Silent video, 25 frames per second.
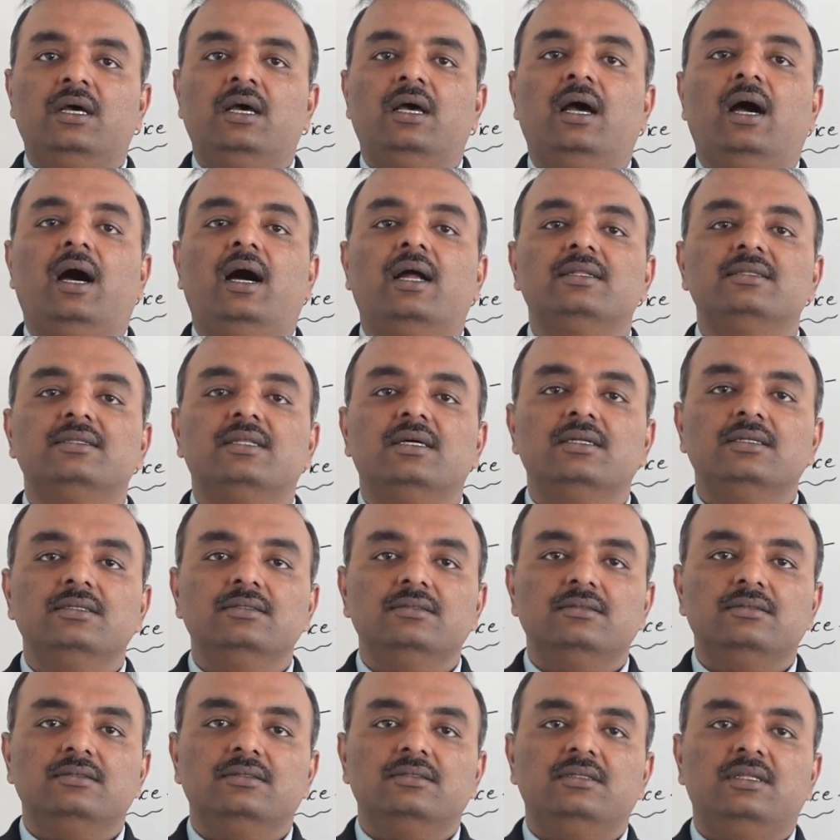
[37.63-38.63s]
and
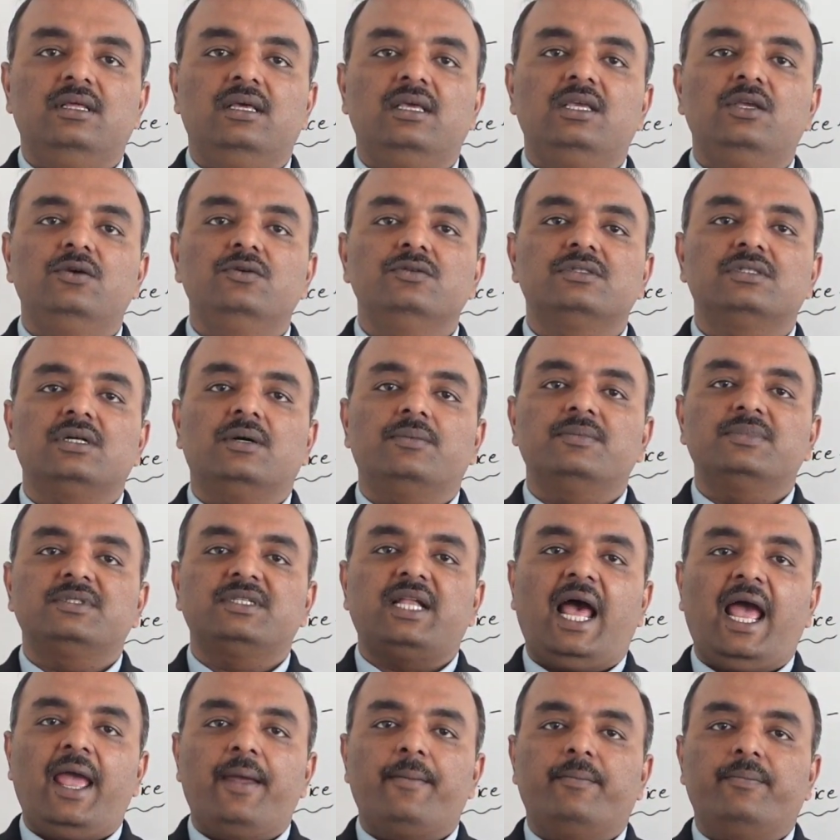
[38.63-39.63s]
then they give some
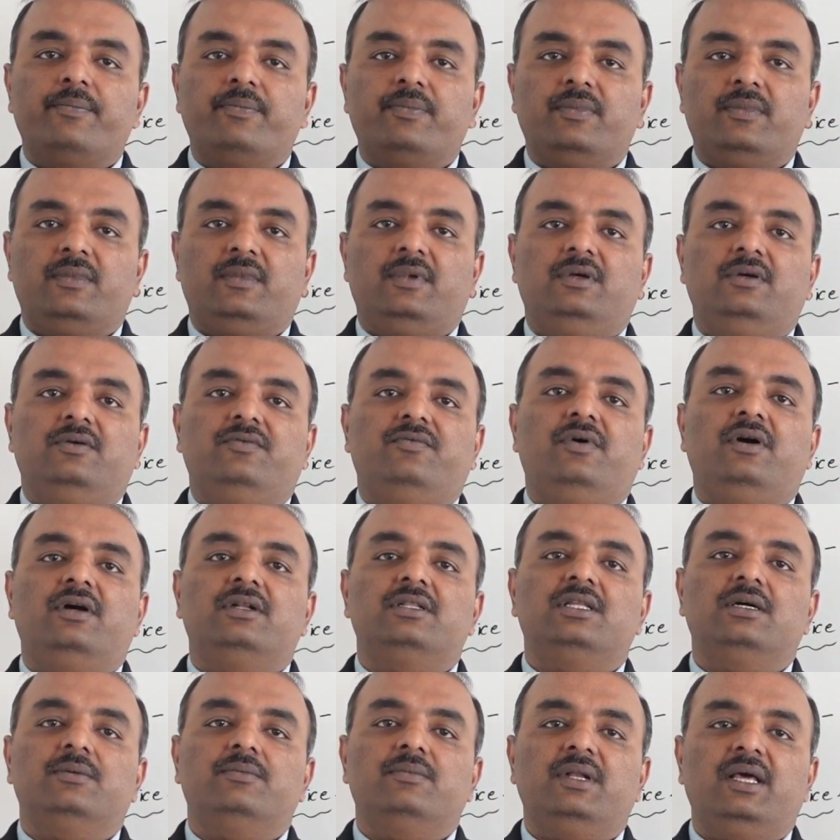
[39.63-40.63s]
time for
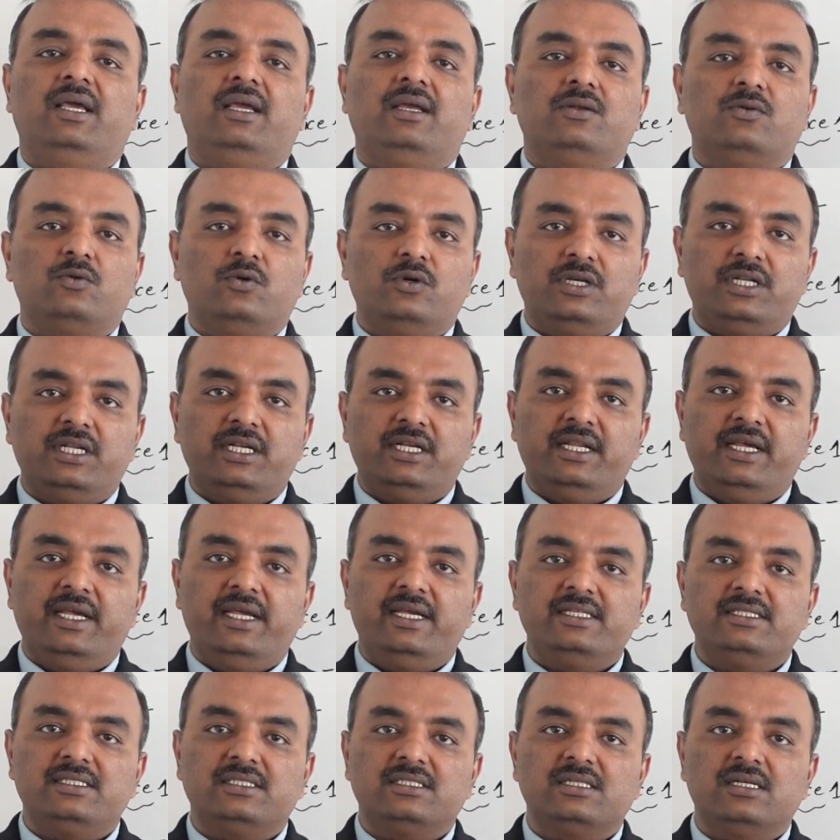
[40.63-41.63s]
them, like 20
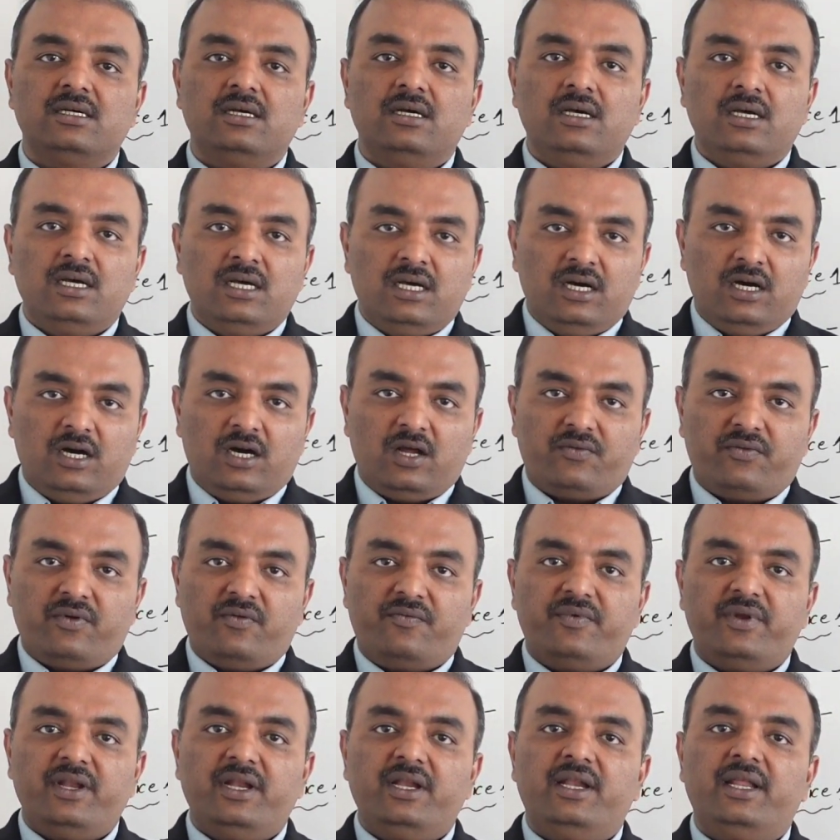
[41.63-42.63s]
days or
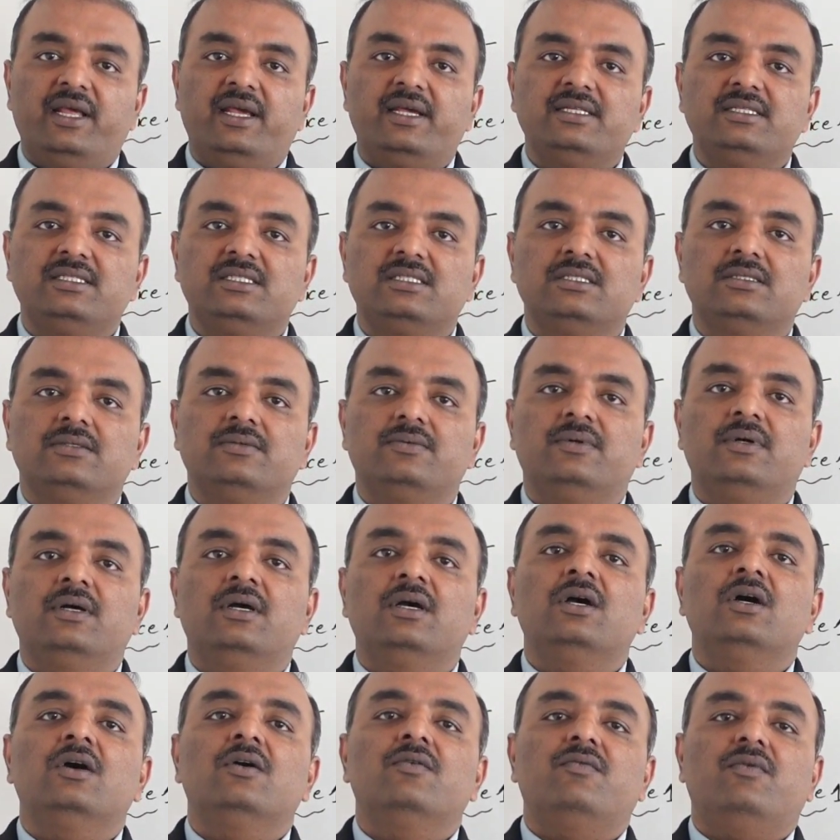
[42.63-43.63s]
15 days,
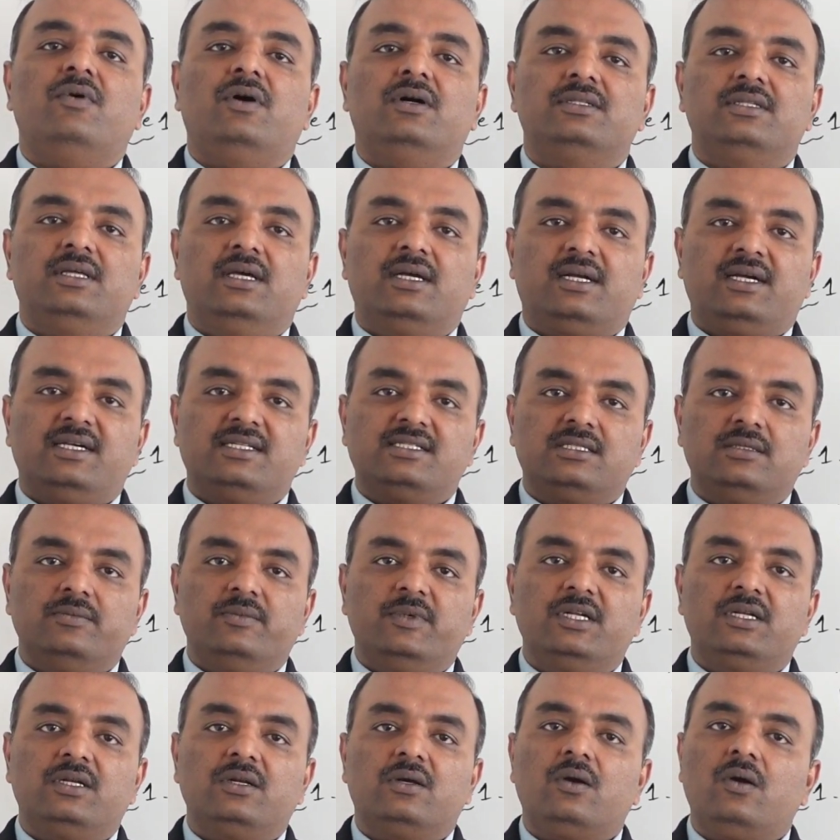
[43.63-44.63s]
for the
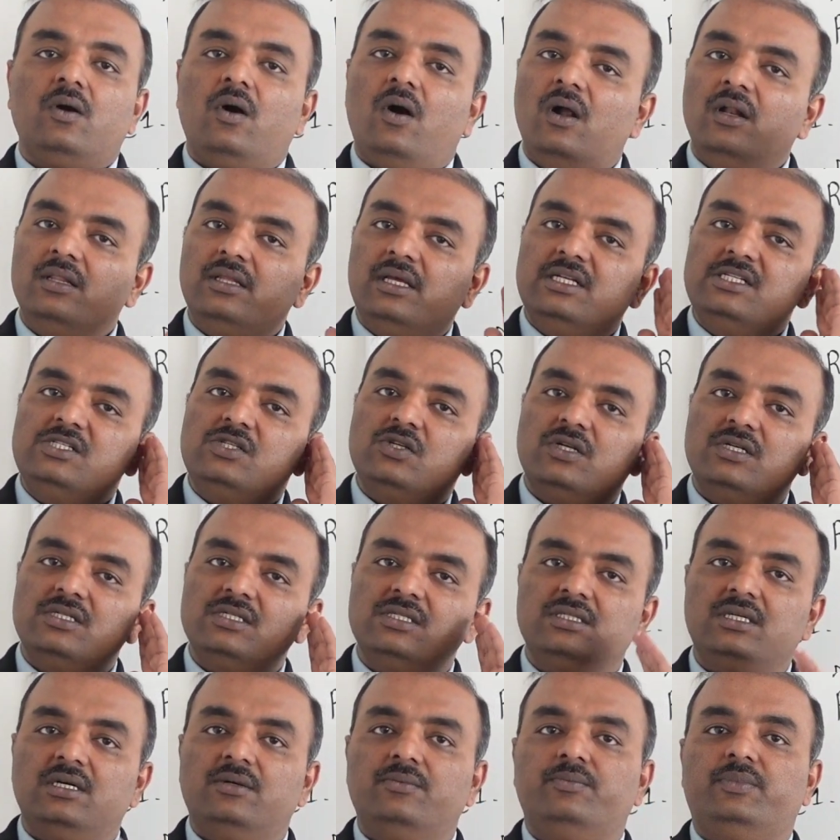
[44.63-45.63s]
customer to call the insurance
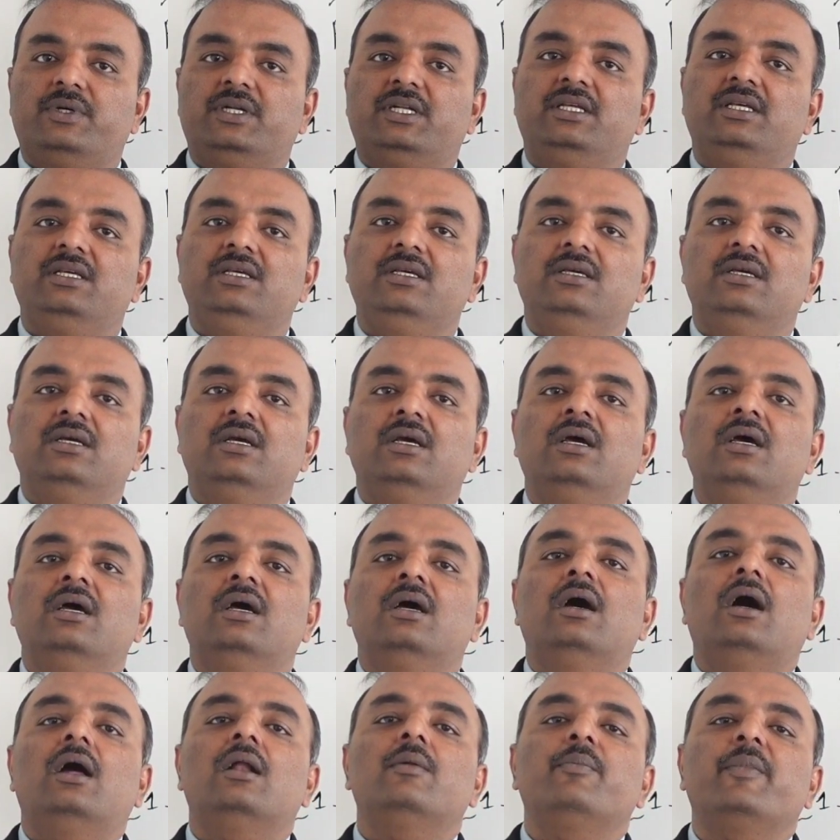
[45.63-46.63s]
company
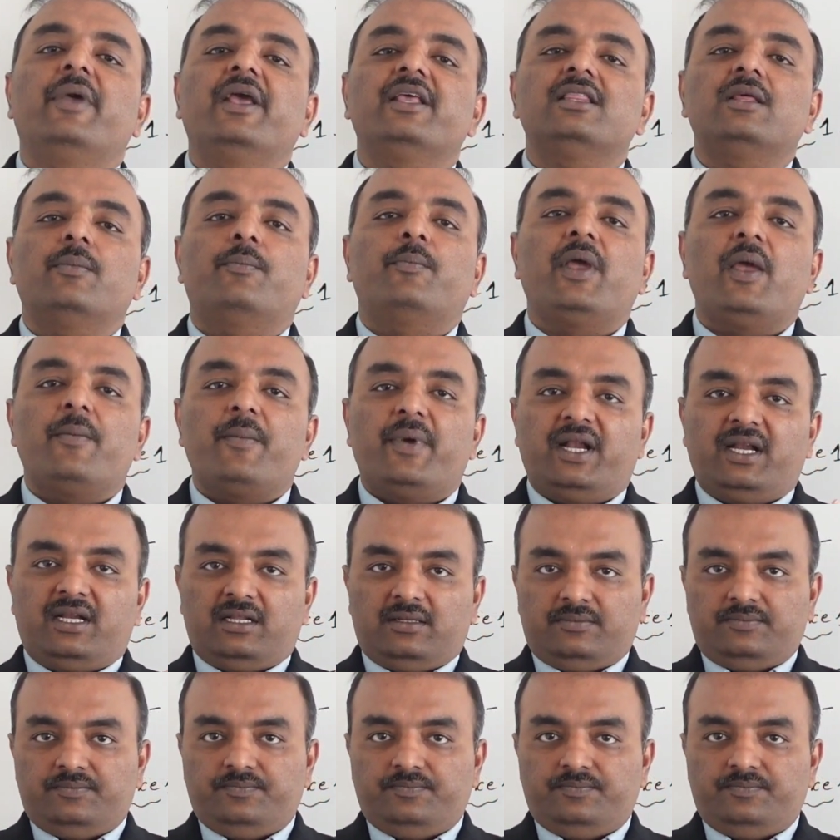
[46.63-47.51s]
and make the payment.